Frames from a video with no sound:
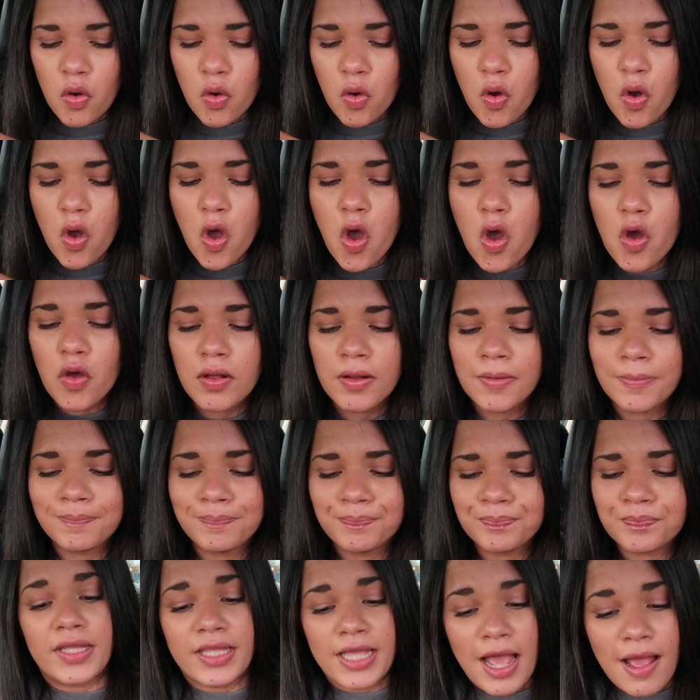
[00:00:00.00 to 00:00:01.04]
Woo.
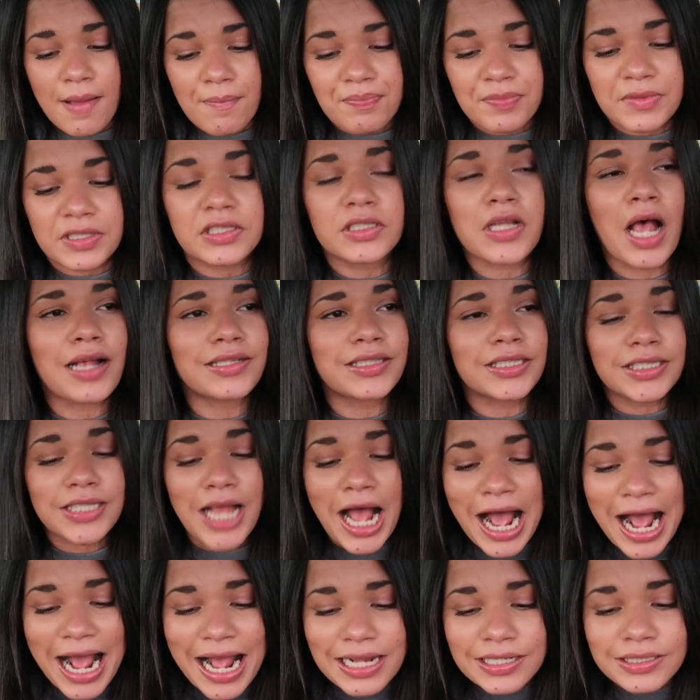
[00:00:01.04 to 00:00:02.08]
Yep, sauce is
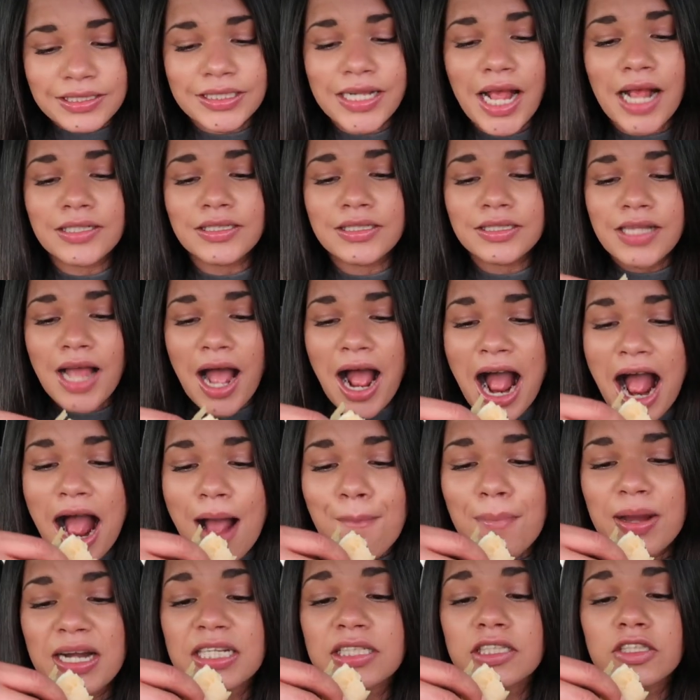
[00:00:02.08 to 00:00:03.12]
hot. Sauce is
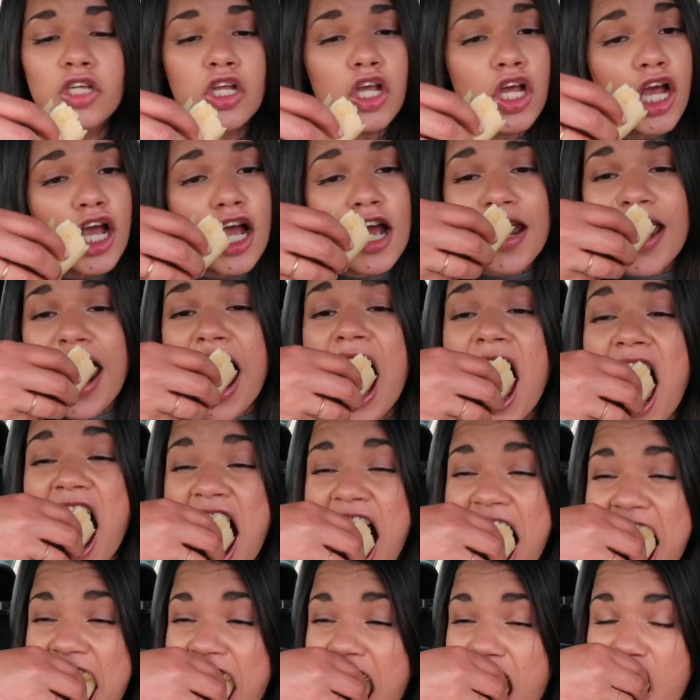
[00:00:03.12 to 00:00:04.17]
hot, but it's good.
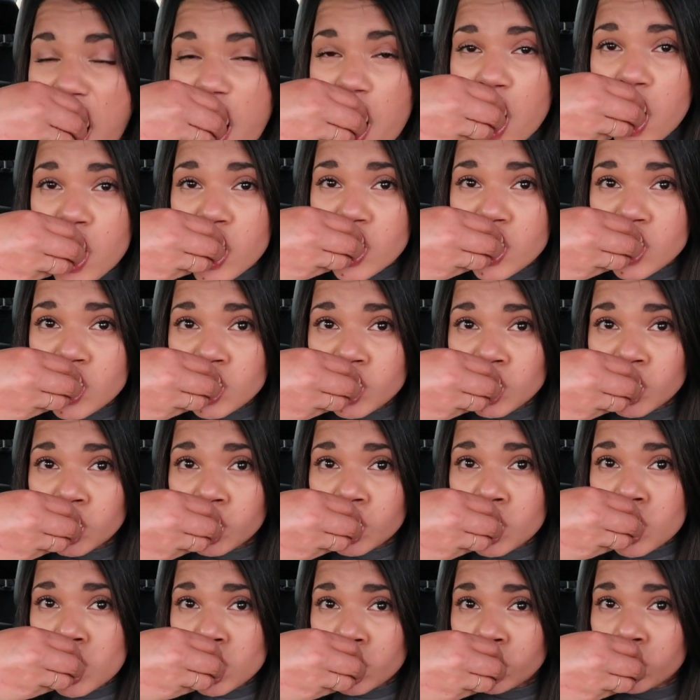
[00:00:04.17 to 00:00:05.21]

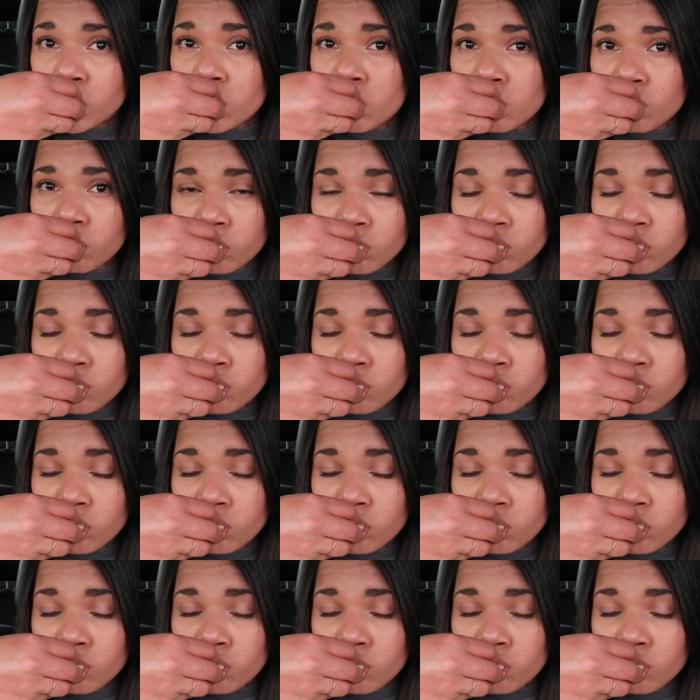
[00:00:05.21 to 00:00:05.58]
You